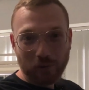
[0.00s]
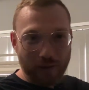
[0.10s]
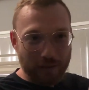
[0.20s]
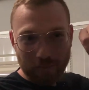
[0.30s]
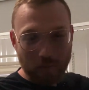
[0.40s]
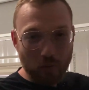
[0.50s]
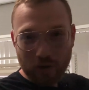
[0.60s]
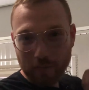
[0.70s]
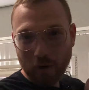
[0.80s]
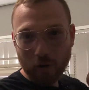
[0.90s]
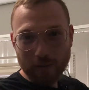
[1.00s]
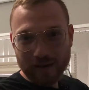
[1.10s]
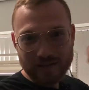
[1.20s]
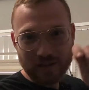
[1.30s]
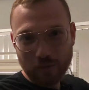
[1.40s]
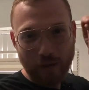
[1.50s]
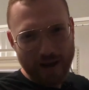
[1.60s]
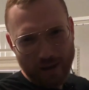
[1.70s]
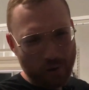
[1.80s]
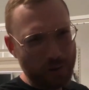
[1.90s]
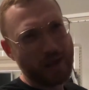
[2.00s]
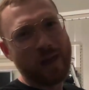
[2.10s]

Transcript: like pull compartments and you write, you know, like